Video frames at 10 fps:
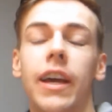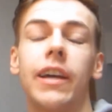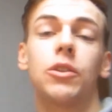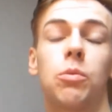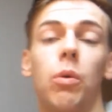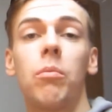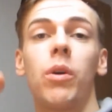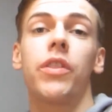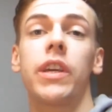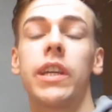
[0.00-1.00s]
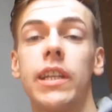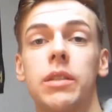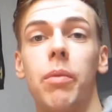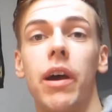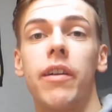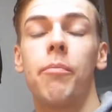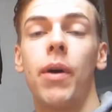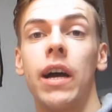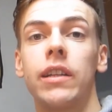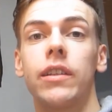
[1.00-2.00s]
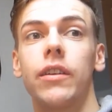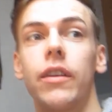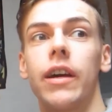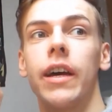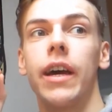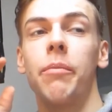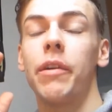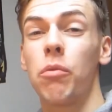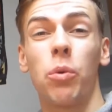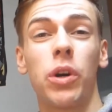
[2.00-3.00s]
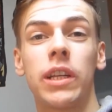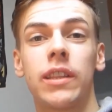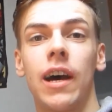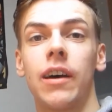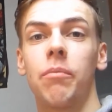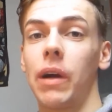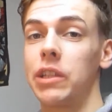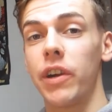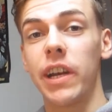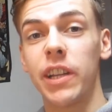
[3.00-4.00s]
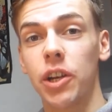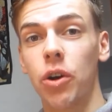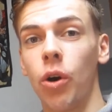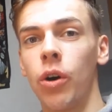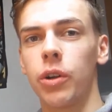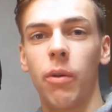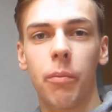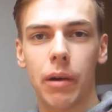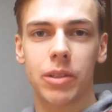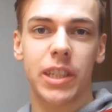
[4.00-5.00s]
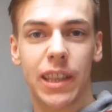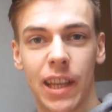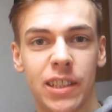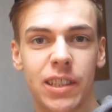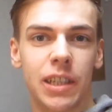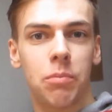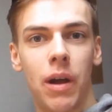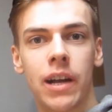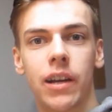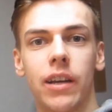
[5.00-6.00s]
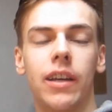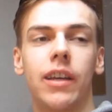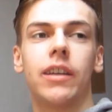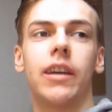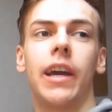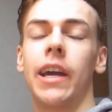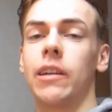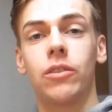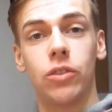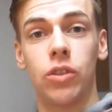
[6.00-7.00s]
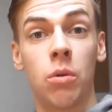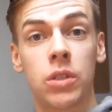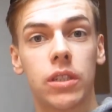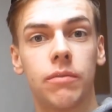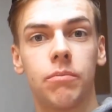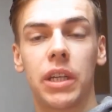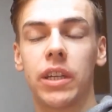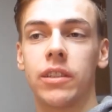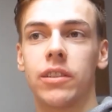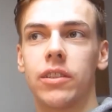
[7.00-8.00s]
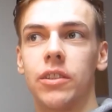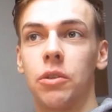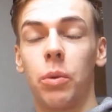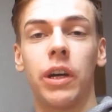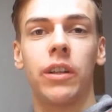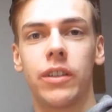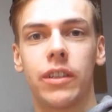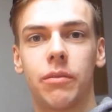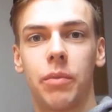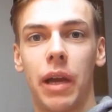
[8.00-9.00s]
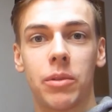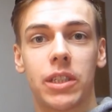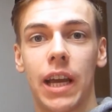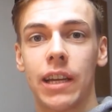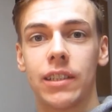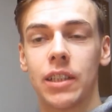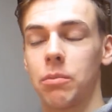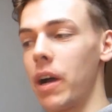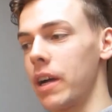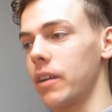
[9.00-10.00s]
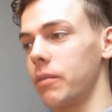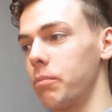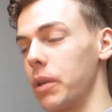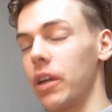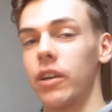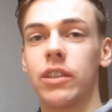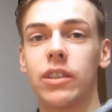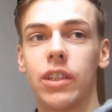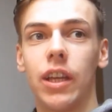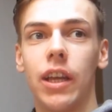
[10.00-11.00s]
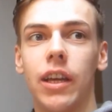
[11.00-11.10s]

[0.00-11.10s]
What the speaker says: There's just one more thing you need to bear in mind. If you're worried that by training your core you won't be able to get that six-pack, don't, because you will be able to get a six-pack, because